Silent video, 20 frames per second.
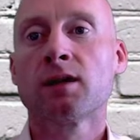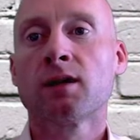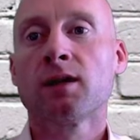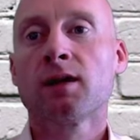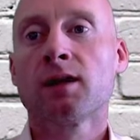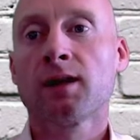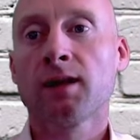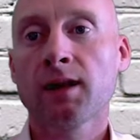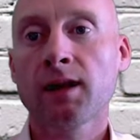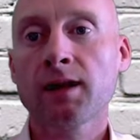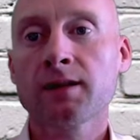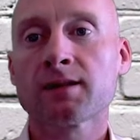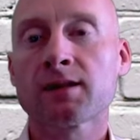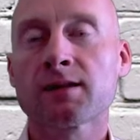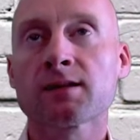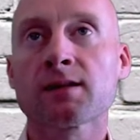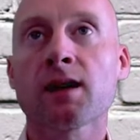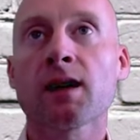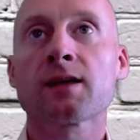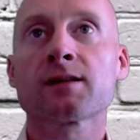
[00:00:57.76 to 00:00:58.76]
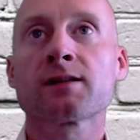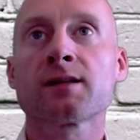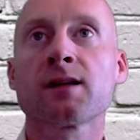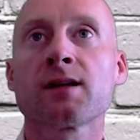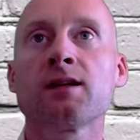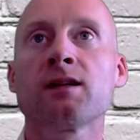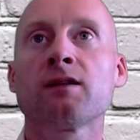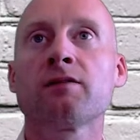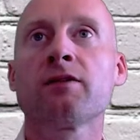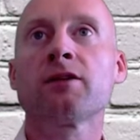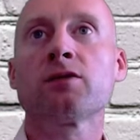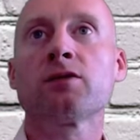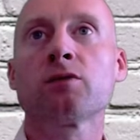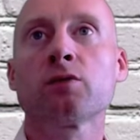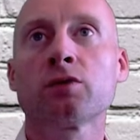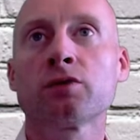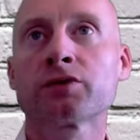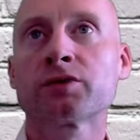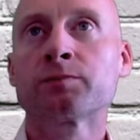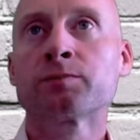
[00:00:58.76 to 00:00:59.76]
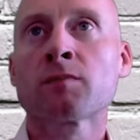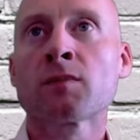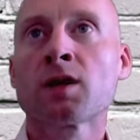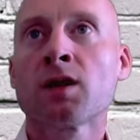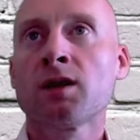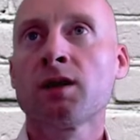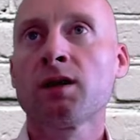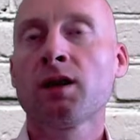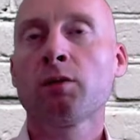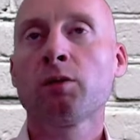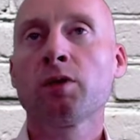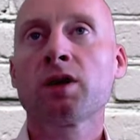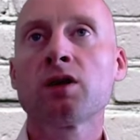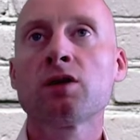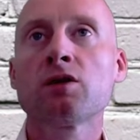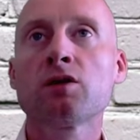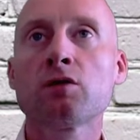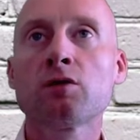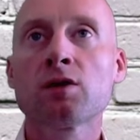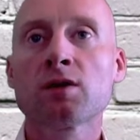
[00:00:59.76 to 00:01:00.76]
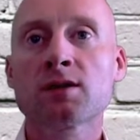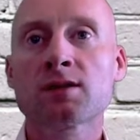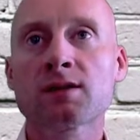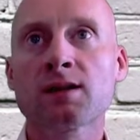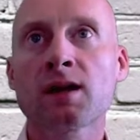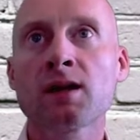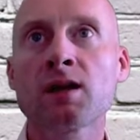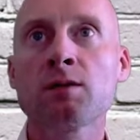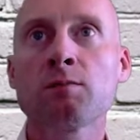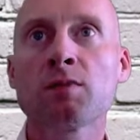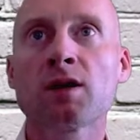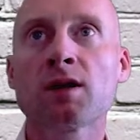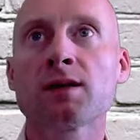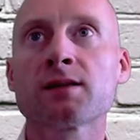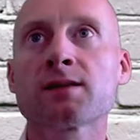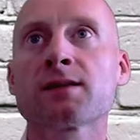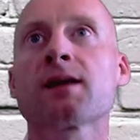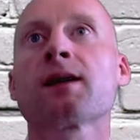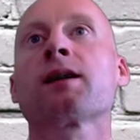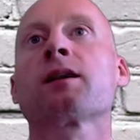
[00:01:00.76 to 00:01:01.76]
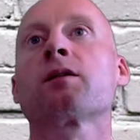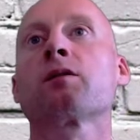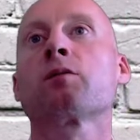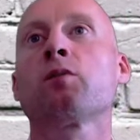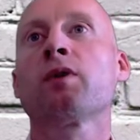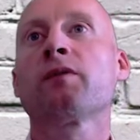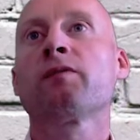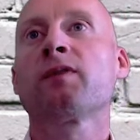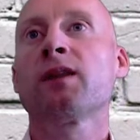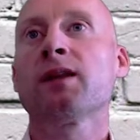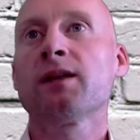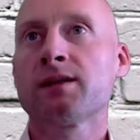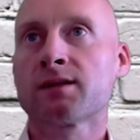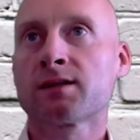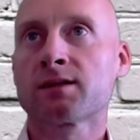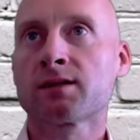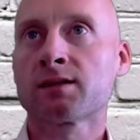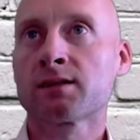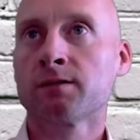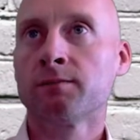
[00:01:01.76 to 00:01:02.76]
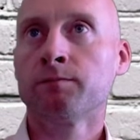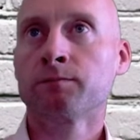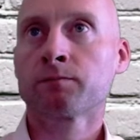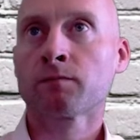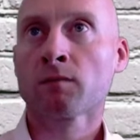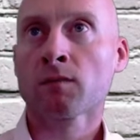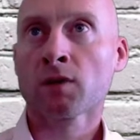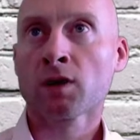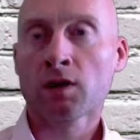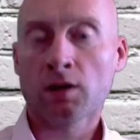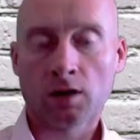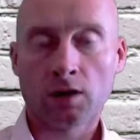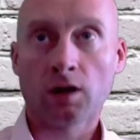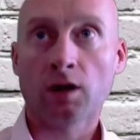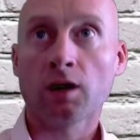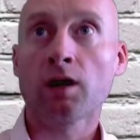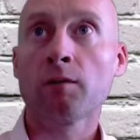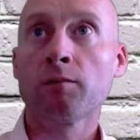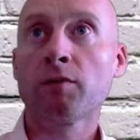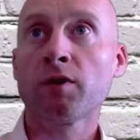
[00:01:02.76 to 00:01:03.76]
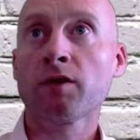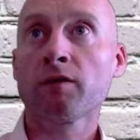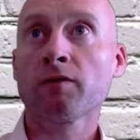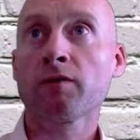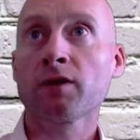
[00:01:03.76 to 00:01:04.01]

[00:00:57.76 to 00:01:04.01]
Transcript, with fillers: letters as individuals. Now we can do the same as that with lists. Um, if I